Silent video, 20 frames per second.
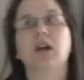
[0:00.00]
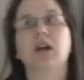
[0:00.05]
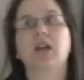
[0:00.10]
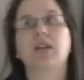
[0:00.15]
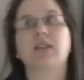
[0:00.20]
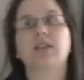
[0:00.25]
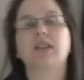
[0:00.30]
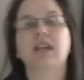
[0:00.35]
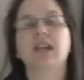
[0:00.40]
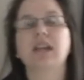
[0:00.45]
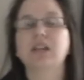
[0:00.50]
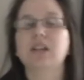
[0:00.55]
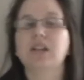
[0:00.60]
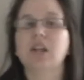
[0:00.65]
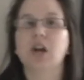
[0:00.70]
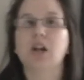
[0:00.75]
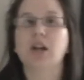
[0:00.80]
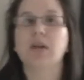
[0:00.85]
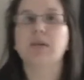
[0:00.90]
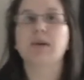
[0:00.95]
I think
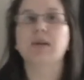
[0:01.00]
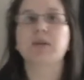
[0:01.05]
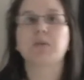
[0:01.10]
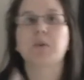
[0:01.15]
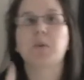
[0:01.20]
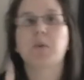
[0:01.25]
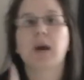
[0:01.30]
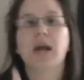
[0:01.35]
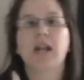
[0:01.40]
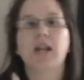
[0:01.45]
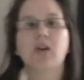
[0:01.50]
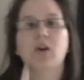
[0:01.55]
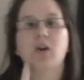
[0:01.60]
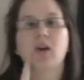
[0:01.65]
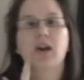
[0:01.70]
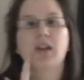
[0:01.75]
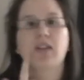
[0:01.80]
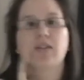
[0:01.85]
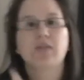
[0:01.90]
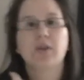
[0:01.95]
the only ones we're waiting on
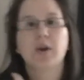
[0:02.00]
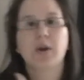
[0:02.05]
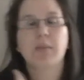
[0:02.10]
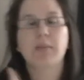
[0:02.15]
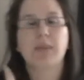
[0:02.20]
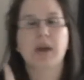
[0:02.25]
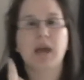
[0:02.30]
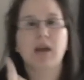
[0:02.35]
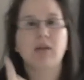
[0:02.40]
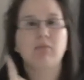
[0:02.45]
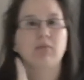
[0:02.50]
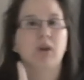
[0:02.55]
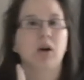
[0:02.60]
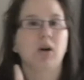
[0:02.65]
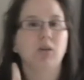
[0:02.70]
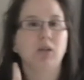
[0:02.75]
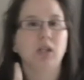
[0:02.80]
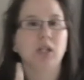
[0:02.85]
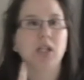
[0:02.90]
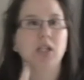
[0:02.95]
are the very back
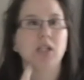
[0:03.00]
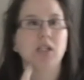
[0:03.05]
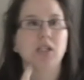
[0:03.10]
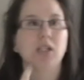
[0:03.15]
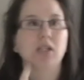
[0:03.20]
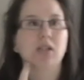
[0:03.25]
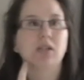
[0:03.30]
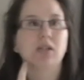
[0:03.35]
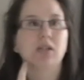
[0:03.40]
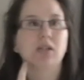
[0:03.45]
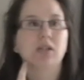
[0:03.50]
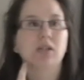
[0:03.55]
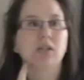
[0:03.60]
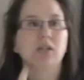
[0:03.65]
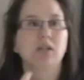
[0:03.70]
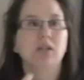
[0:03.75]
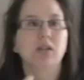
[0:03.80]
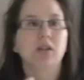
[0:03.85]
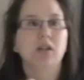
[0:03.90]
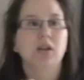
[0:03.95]
molars
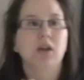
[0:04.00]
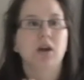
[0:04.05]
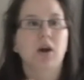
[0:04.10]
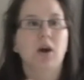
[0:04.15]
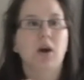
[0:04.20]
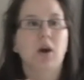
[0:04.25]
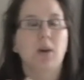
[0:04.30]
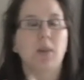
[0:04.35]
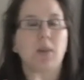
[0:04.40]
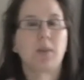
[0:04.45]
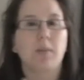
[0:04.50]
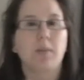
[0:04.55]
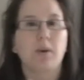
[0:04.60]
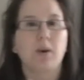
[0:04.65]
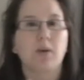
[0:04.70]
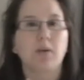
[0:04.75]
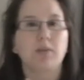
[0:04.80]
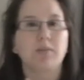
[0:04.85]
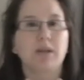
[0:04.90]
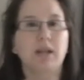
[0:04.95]
on the
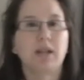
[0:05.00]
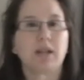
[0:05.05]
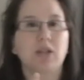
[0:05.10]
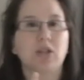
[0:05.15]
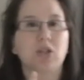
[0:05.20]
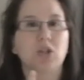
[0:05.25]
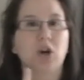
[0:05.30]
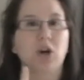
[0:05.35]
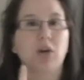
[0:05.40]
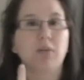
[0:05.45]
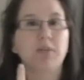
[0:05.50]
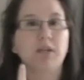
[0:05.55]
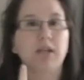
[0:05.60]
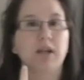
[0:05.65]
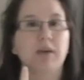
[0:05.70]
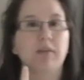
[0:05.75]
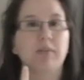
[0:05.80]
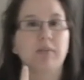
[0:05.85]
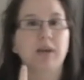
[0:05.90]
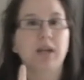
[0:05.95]
bottom and the top to
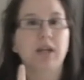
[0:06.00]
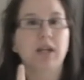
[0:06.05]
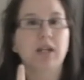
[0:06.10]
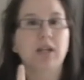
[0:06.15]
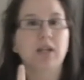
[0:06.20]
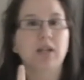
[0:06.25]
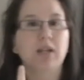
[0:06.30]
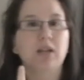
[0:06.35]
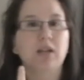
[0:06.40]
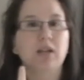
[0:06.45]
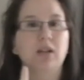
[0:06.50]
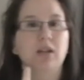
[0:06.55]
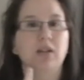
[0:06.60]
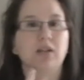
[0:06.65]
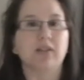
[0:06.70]
come in.